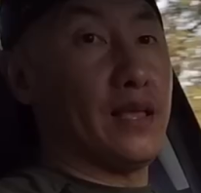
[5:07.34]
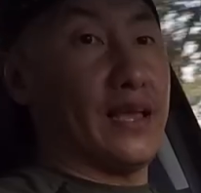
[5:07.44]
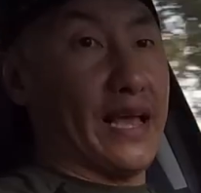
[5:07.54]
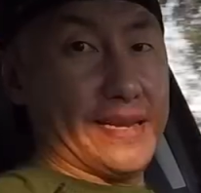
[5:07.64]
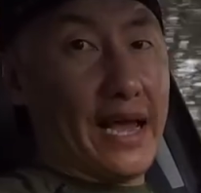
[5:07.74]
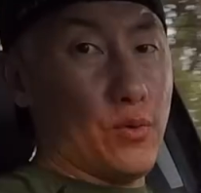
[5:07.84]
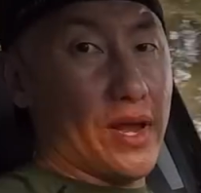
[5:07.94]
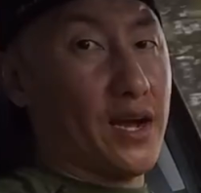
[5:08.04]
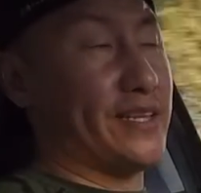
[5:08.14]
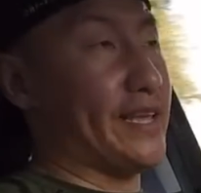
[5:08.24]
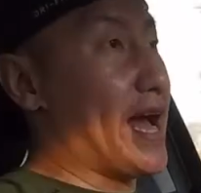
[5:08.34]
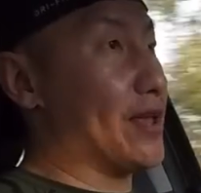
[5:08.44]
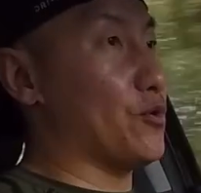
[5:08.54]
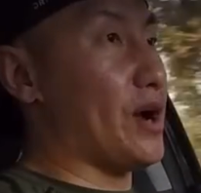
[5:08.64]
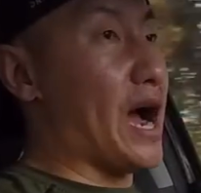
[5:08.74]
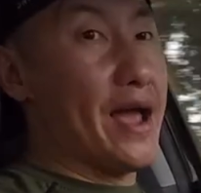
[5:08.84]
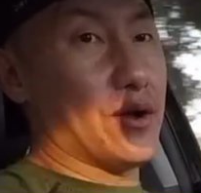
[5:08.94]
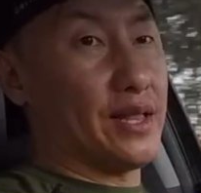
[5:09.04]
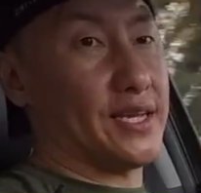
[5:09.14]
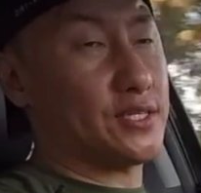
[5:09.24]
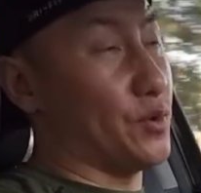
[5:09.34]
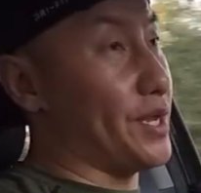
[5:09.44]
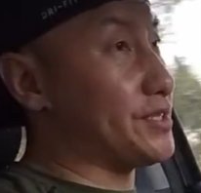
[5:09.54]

And now we have the Acura ILX, which